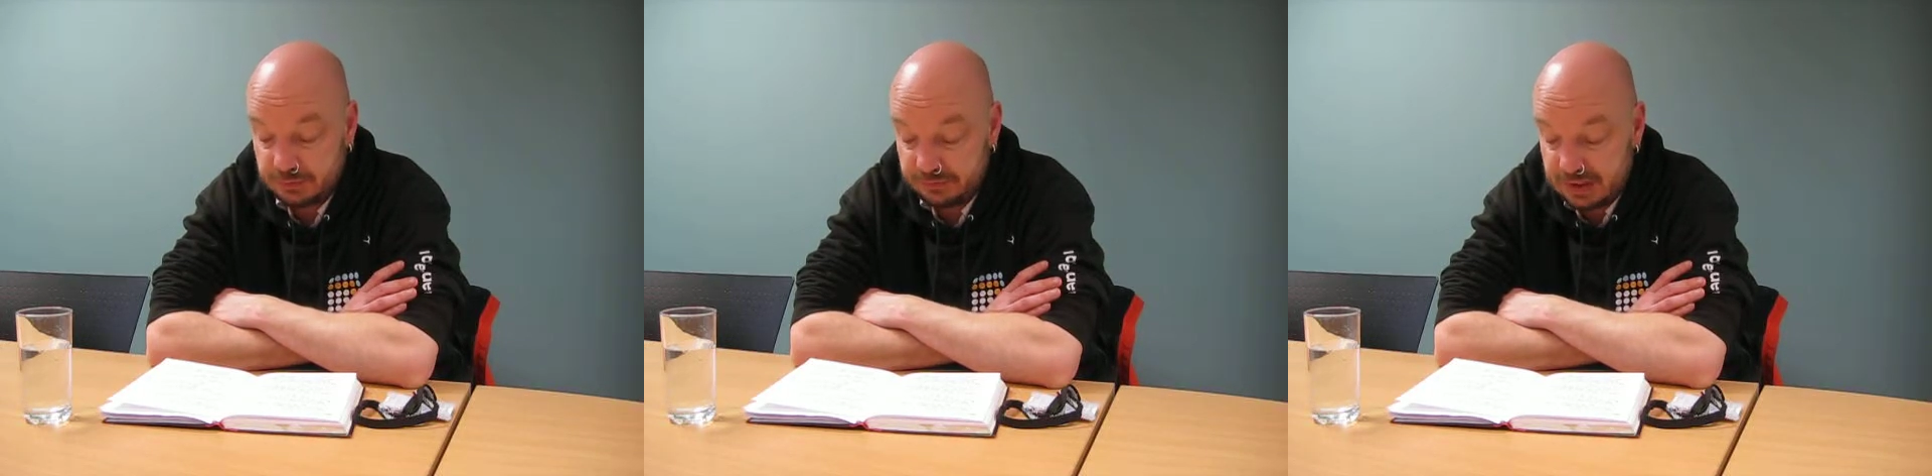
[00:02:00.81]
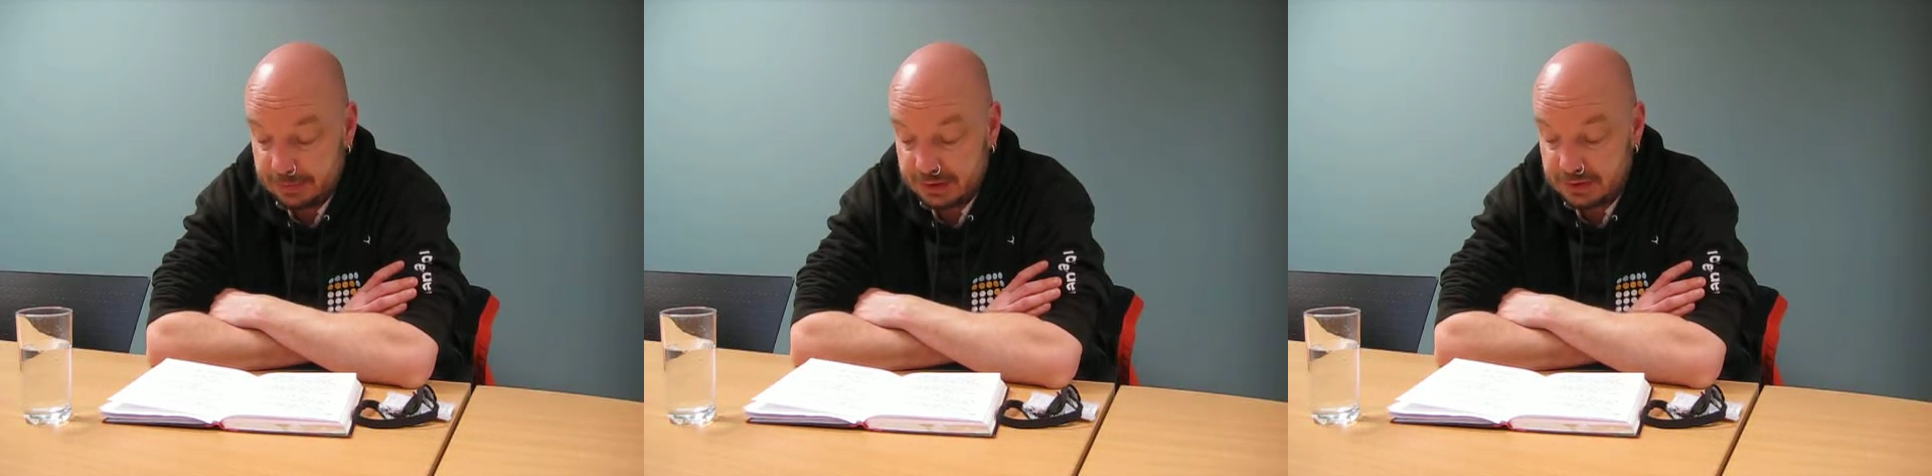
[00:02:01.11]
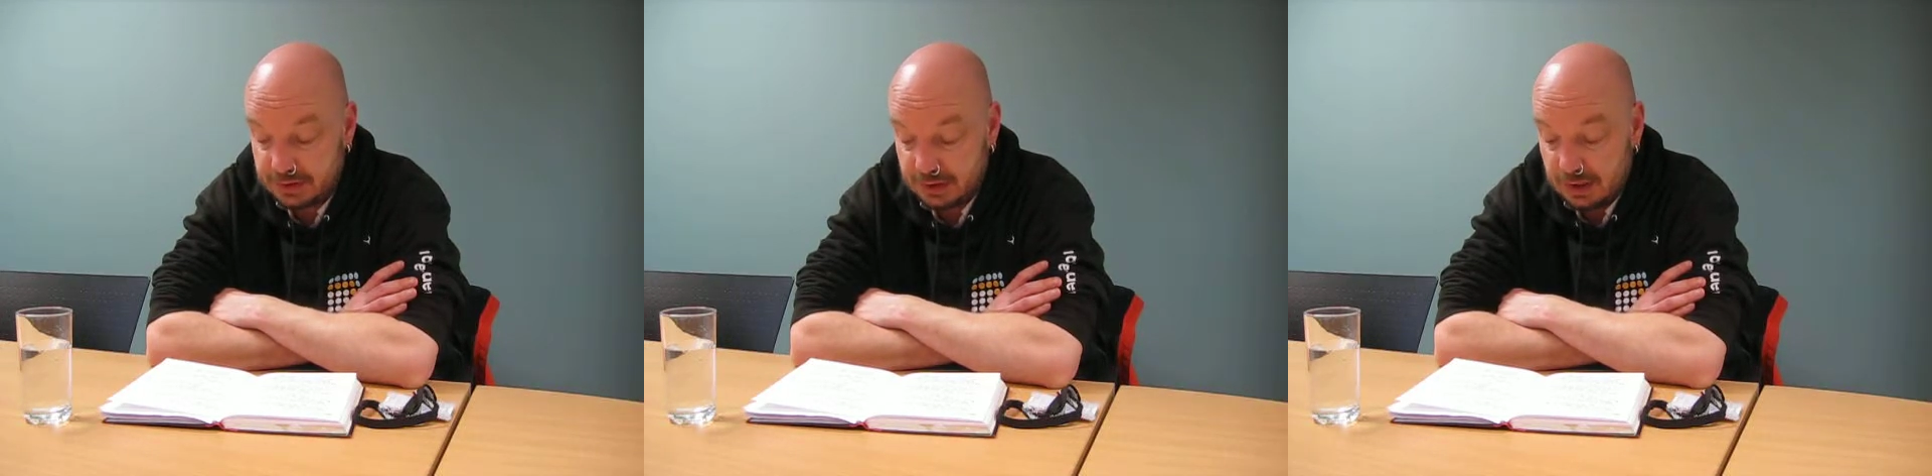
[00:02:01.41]
and
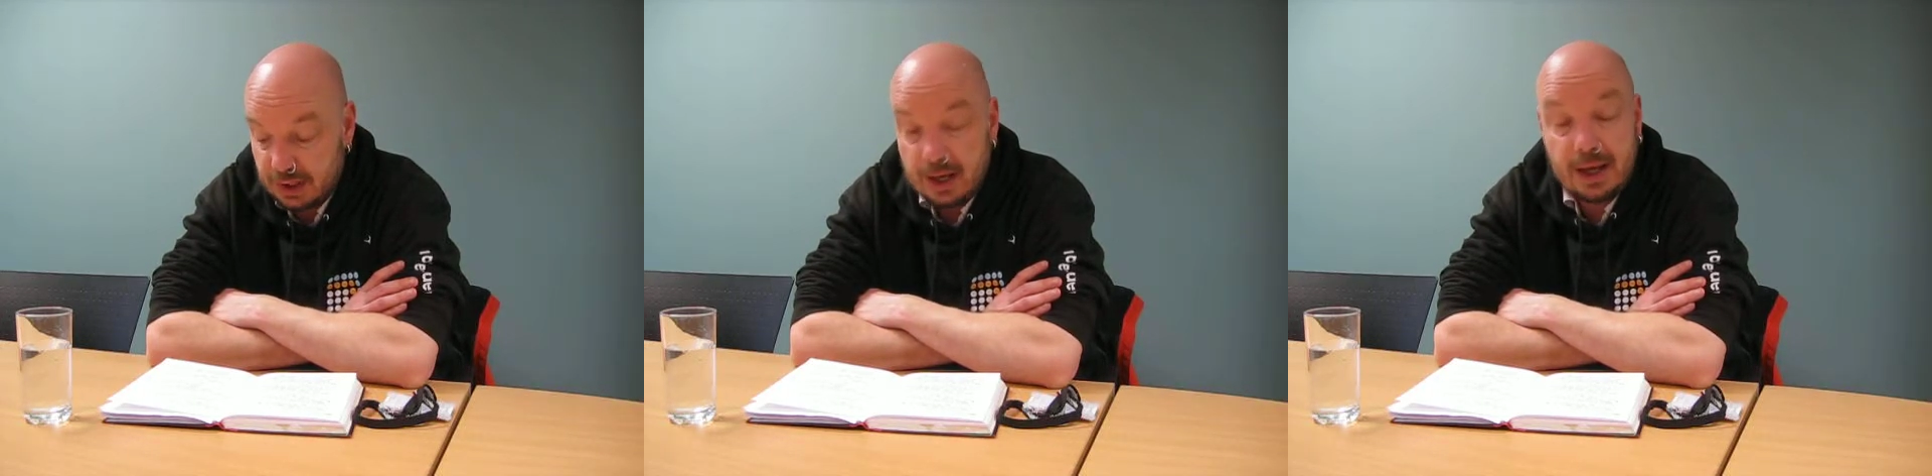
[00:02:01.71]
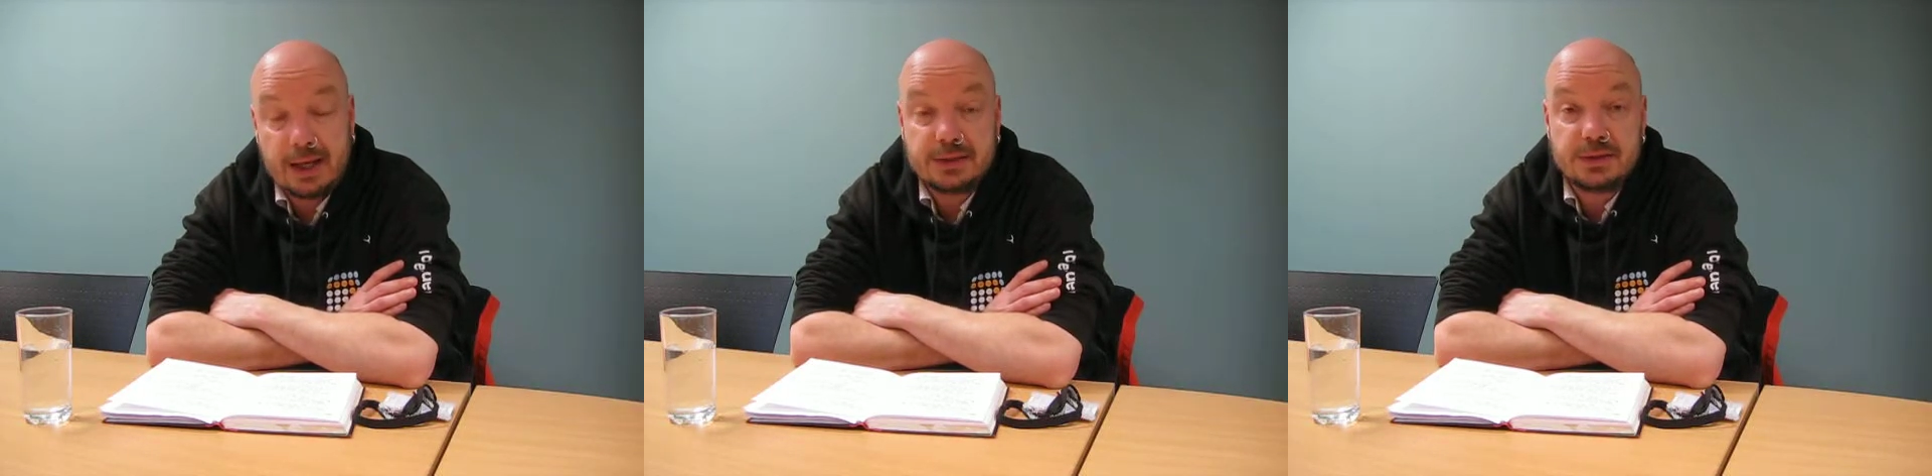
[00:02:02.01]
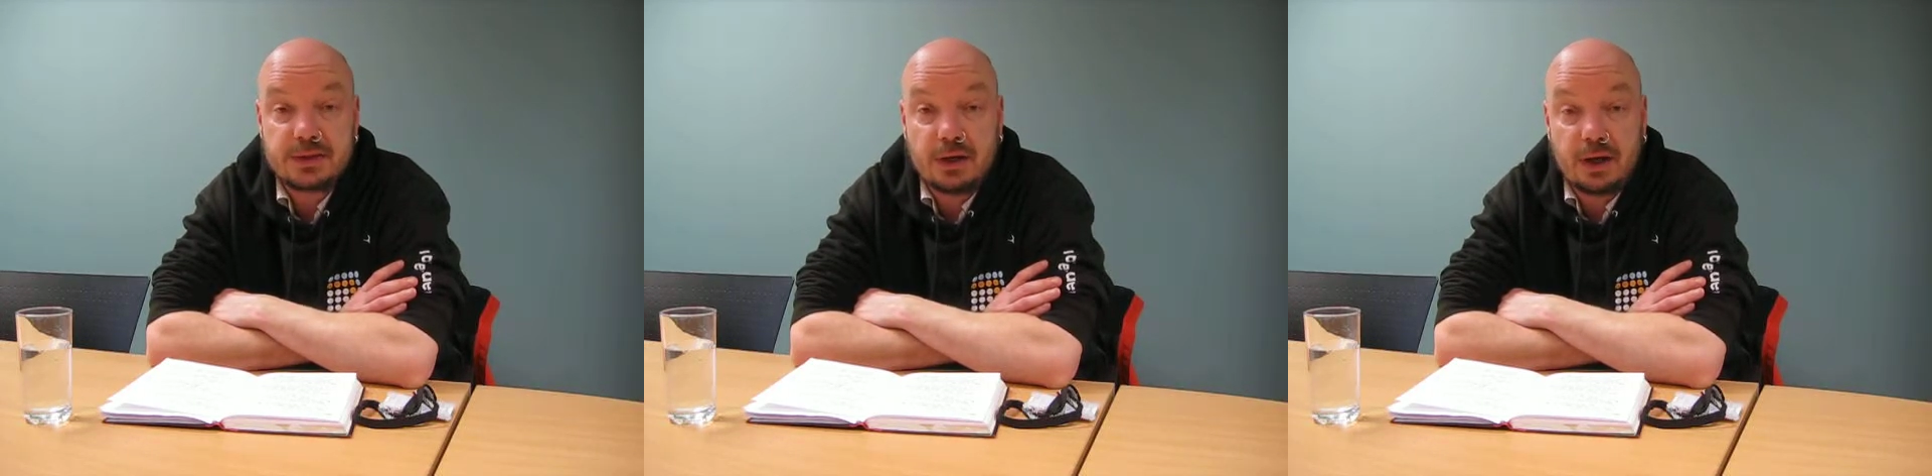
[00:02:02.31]
families.
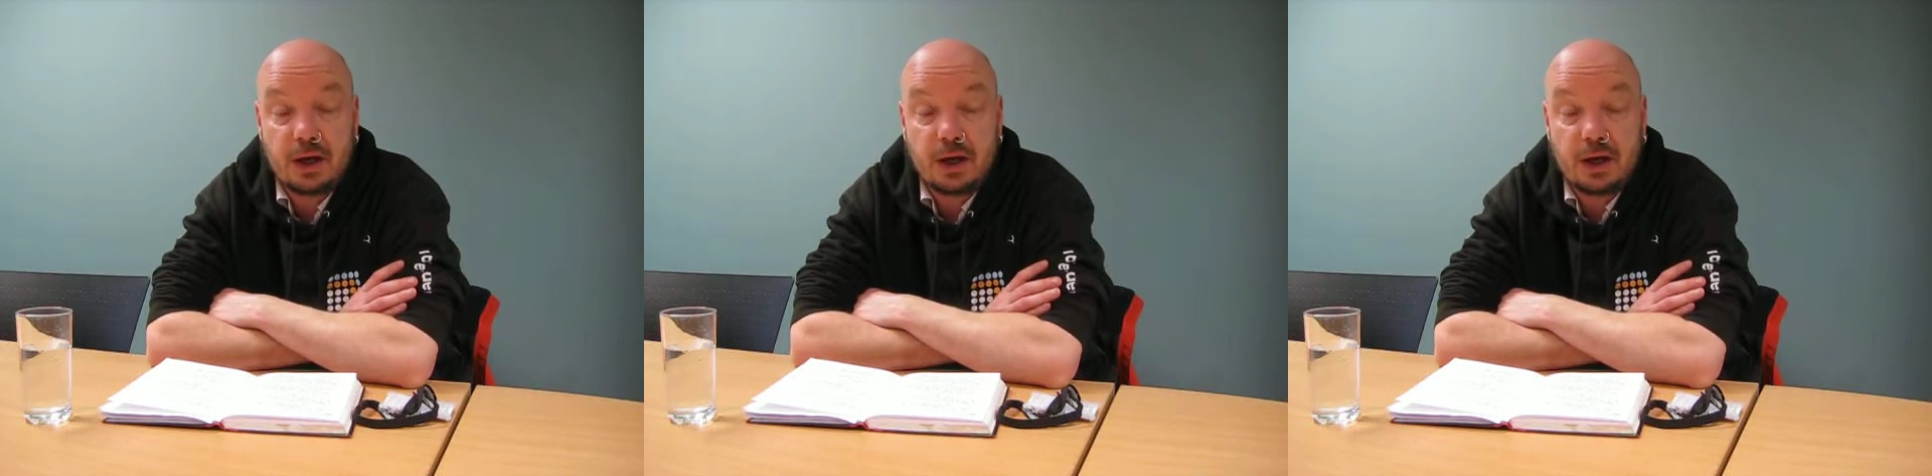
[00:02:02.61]
And I